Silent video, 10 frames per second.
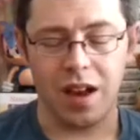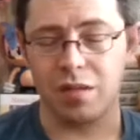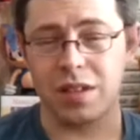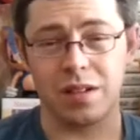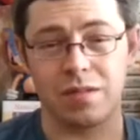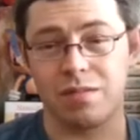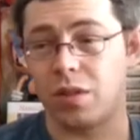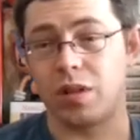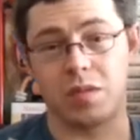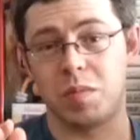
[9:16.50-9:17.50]
And I was like,
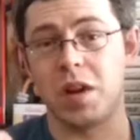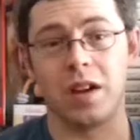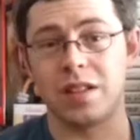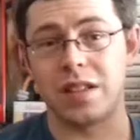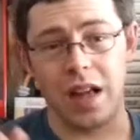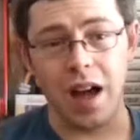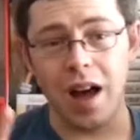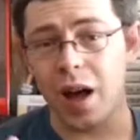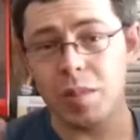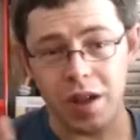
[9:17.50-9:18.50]
well, to be honest,
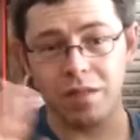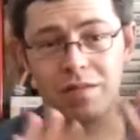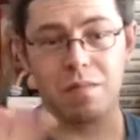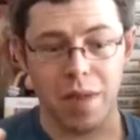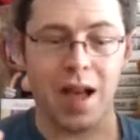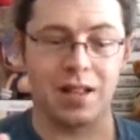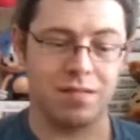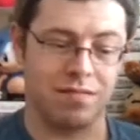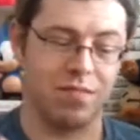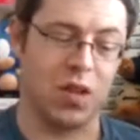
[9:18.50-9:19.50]
I'm not
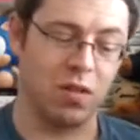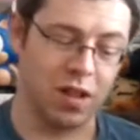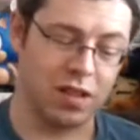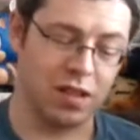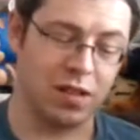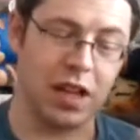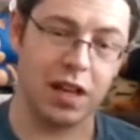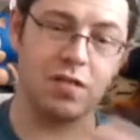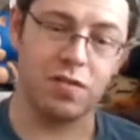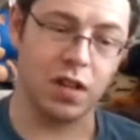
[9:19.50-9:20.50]
mad into
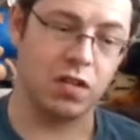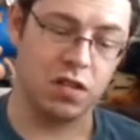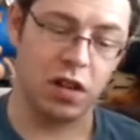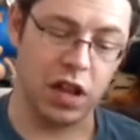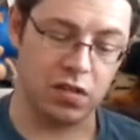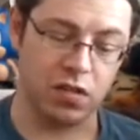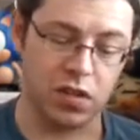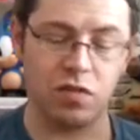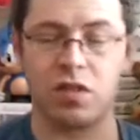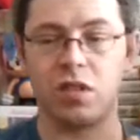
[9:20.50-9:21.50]
collecting figures and all that sort
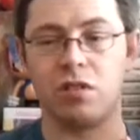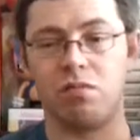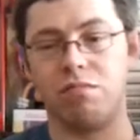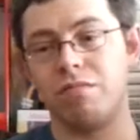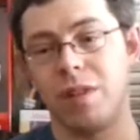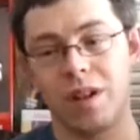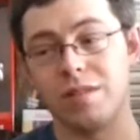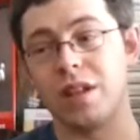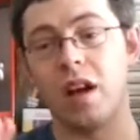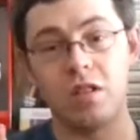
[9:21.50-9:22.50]
of stuff, so
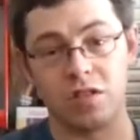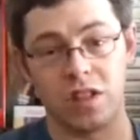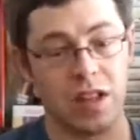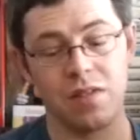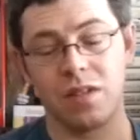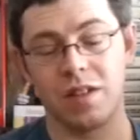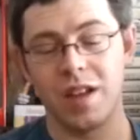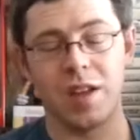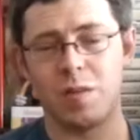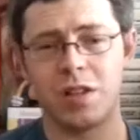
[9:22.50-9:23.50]
I was like, I'll just leave it,
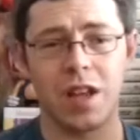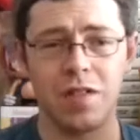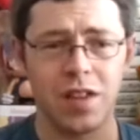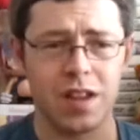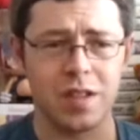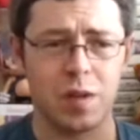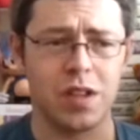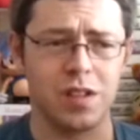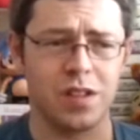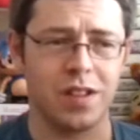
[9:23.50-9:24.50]
especially given that
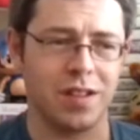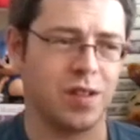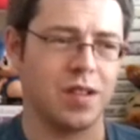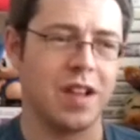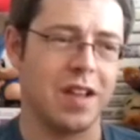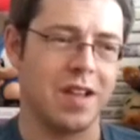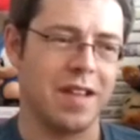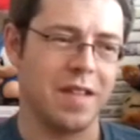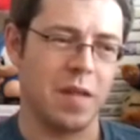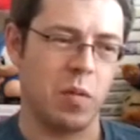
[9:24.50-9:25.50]
his
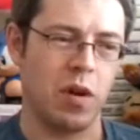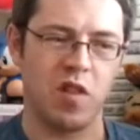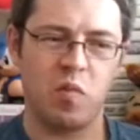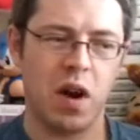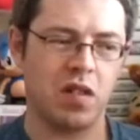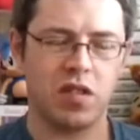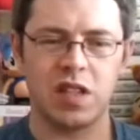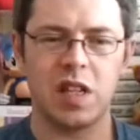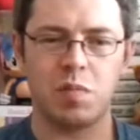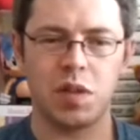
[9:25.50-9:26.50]
way of
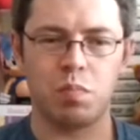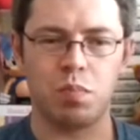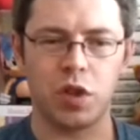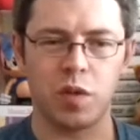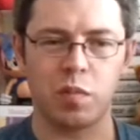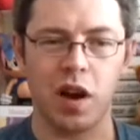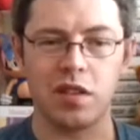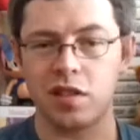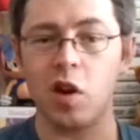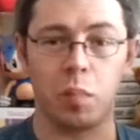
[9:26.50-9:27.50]
bartering seems to be to put the
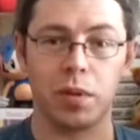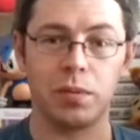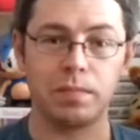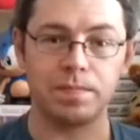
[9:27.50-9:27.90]
price up,